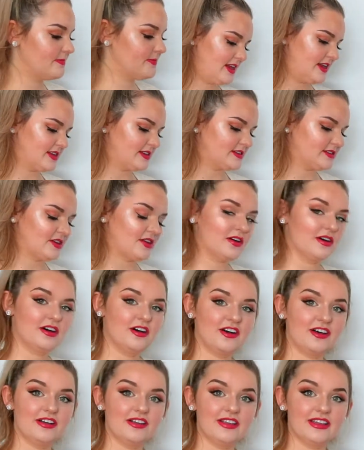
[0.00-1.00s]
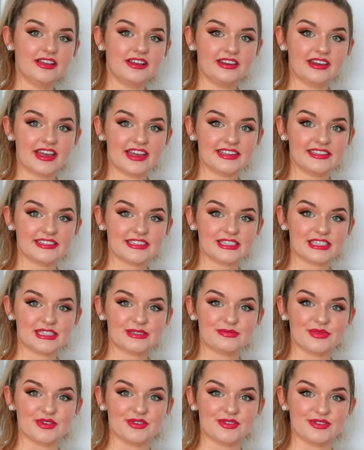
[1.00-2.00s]
It is all nice and
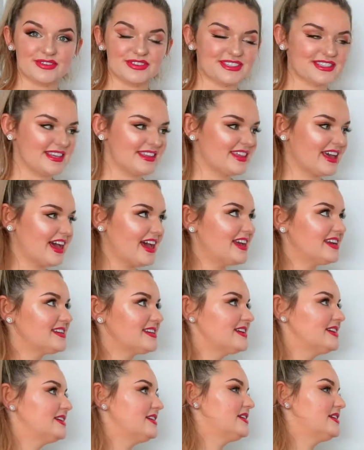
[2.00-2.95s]
smooth. You see that?